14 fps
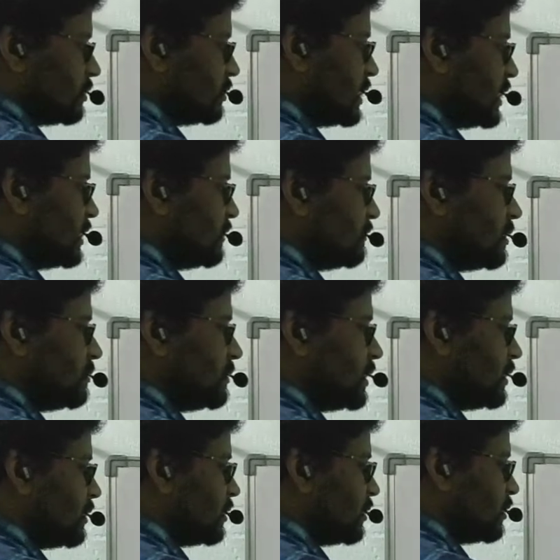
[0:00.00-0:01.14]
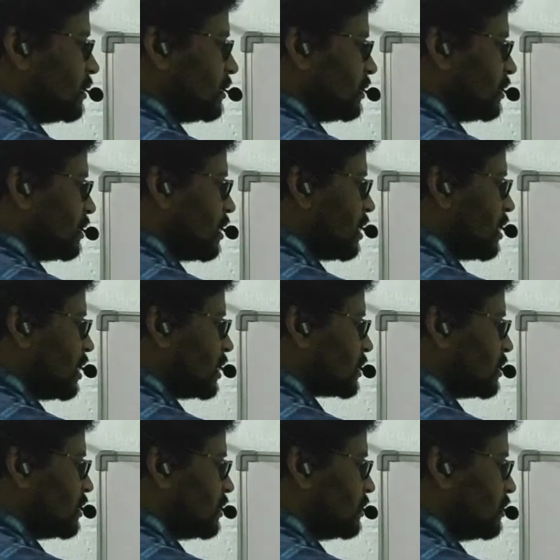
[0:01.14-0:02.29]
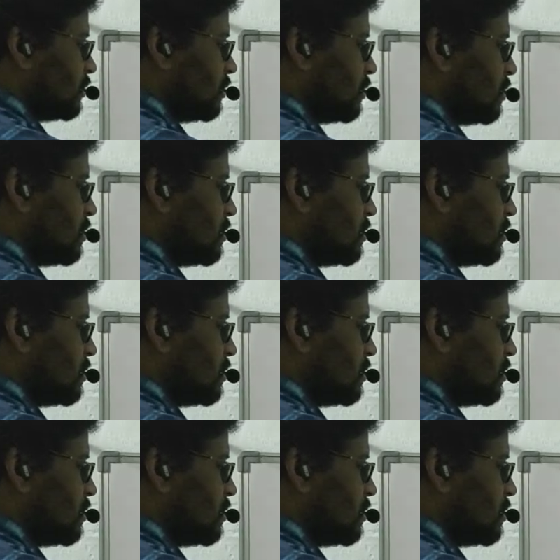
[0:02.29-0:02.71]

Then it will be argon